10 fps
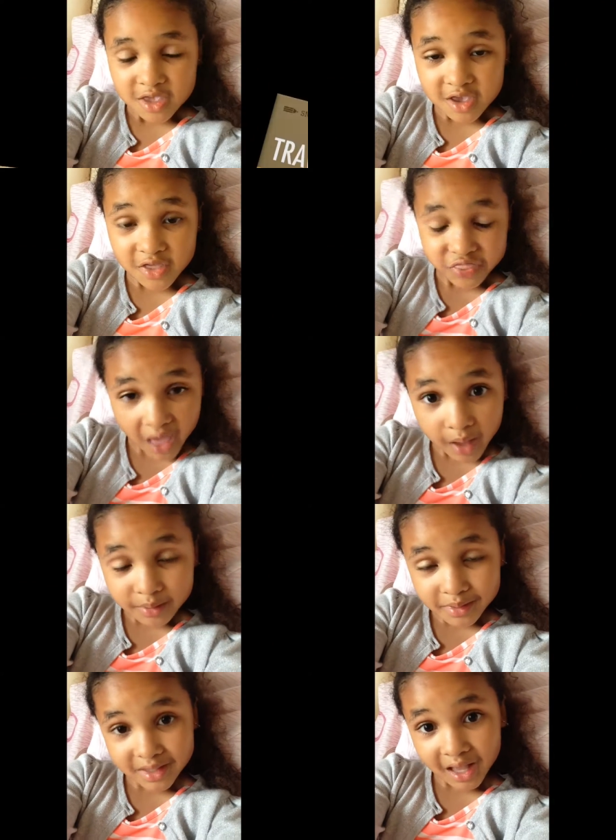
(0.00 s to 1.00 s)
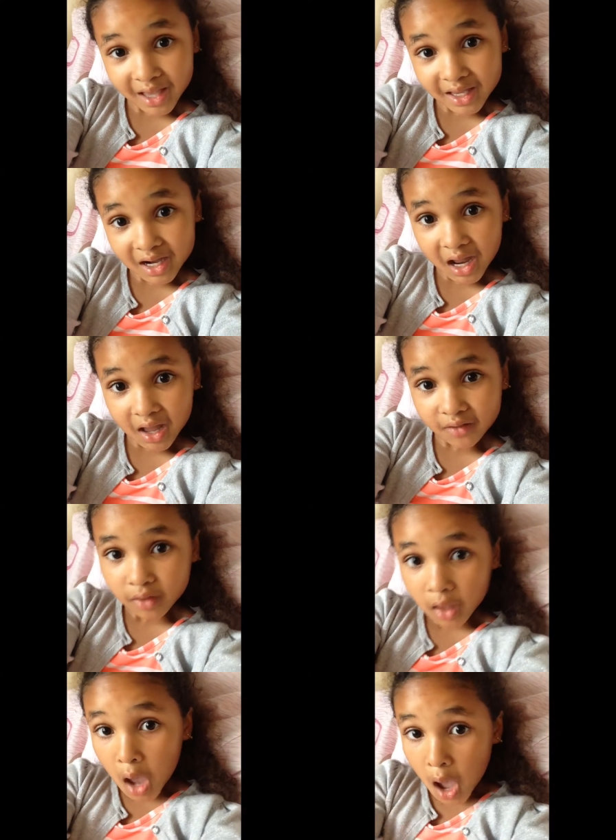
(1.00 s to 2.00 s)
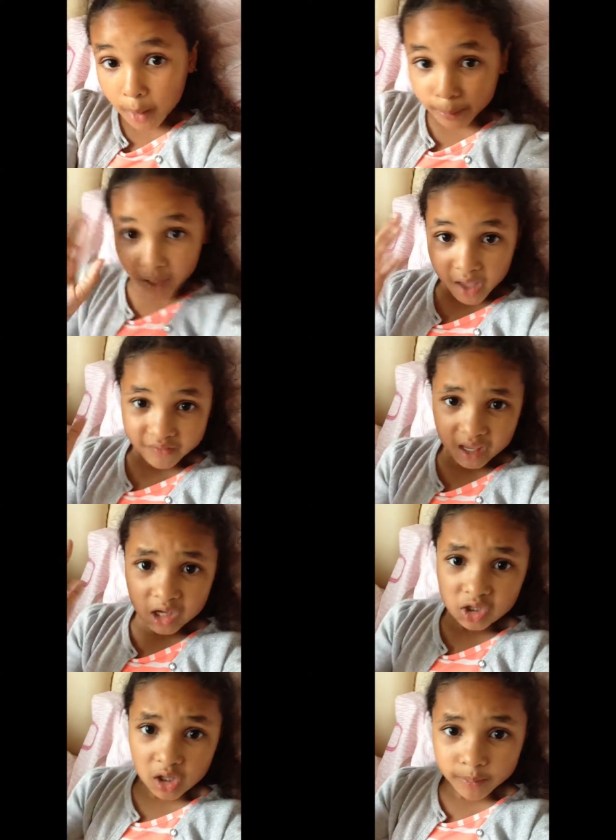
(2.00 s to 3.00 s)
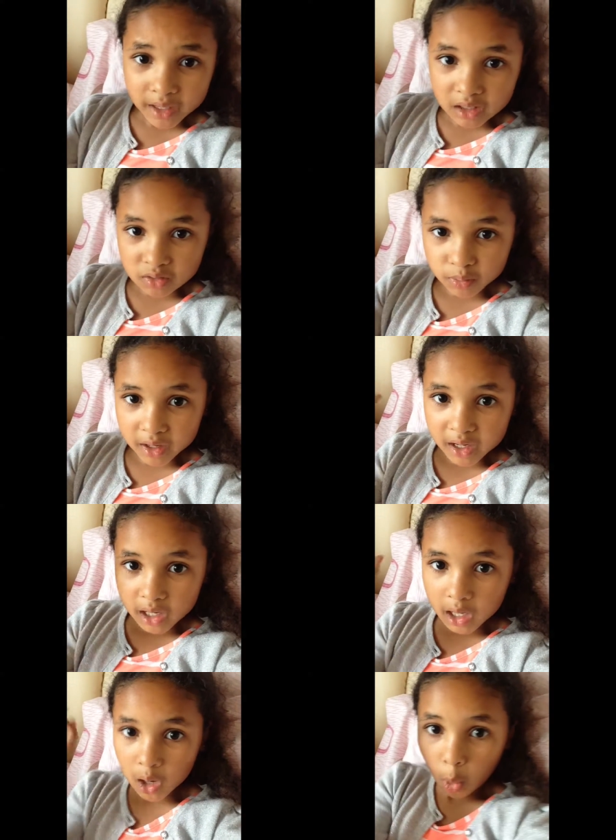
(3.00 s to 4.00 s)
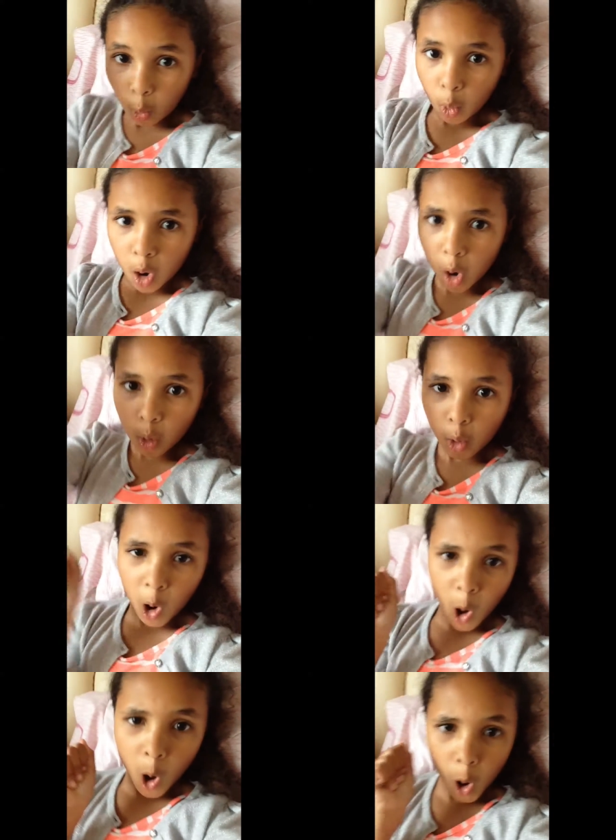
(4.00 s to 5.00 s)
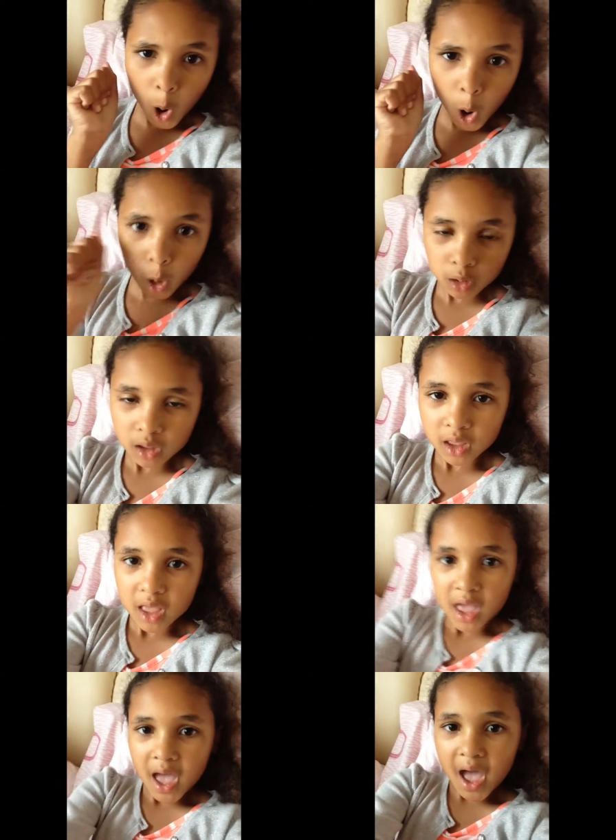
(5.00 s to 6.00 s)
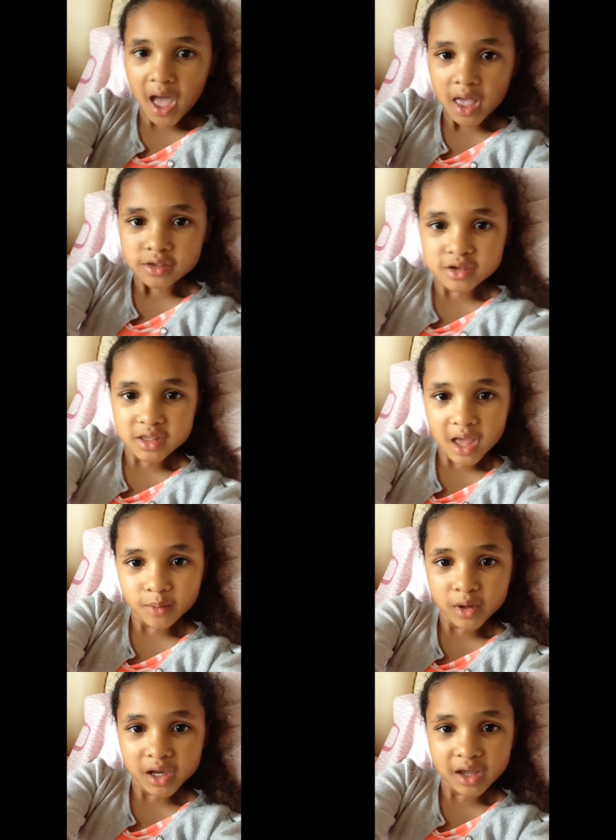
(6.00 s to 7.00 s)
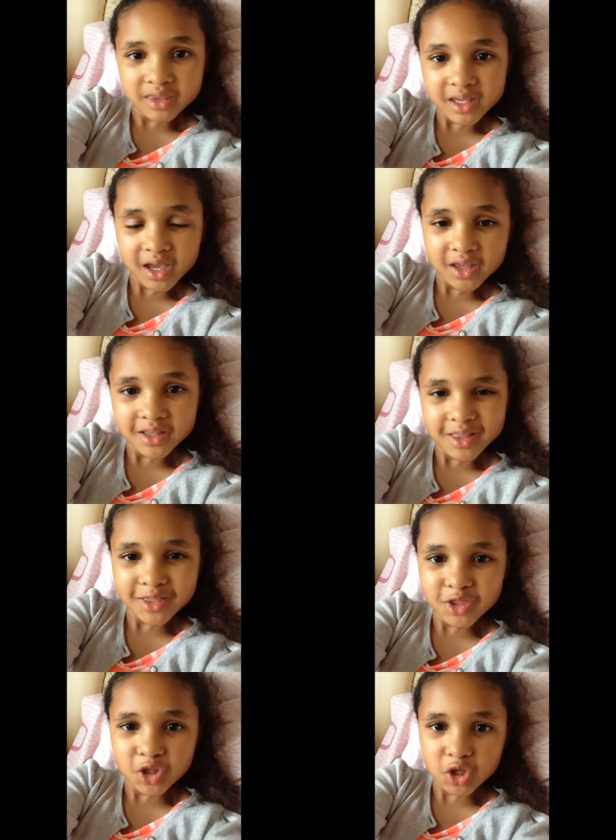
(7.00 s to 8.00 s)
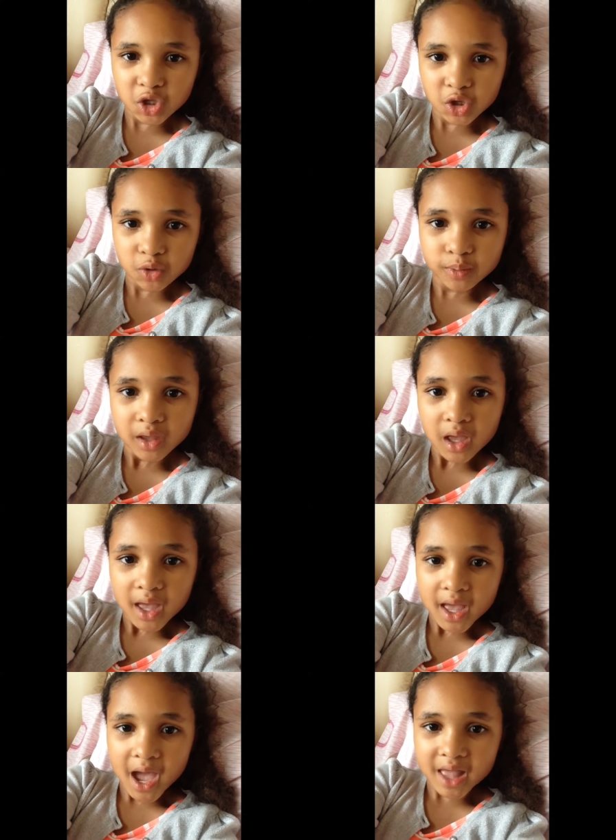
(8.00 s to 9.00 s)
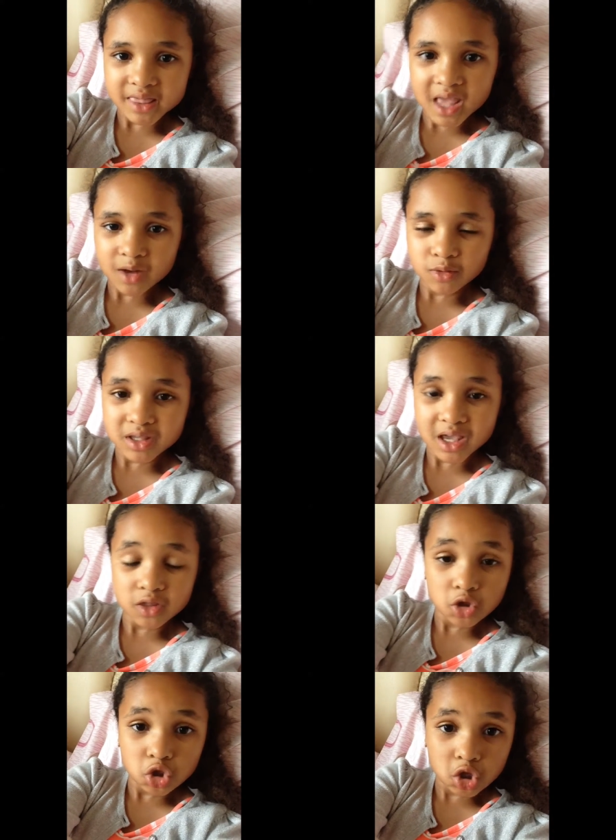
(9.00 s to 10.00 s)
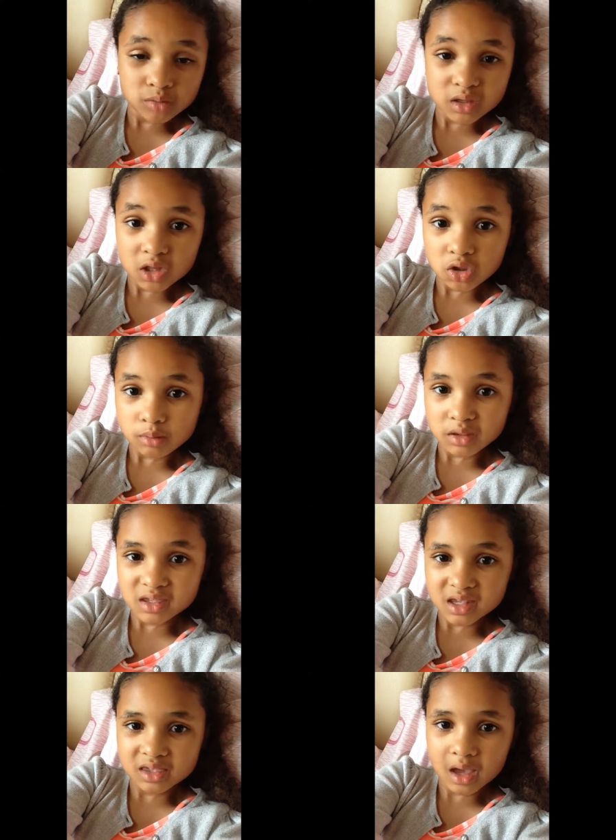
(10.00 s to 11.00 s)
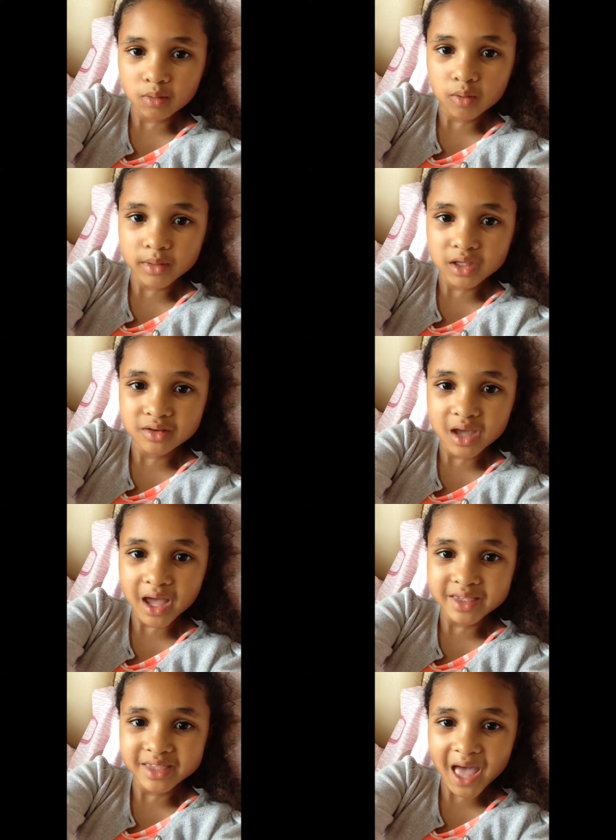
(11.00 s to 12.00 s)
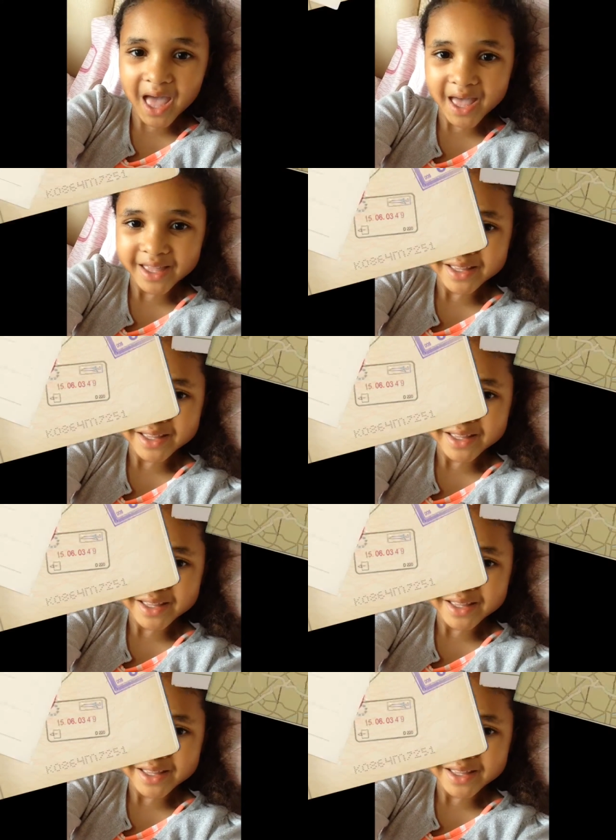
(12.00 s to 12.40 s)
So that means I can have a birthday shopping spree. Woo woo! So then we're going to go to the tube, and then we'll take the tube to the shopping centre and we'll meet you guys there.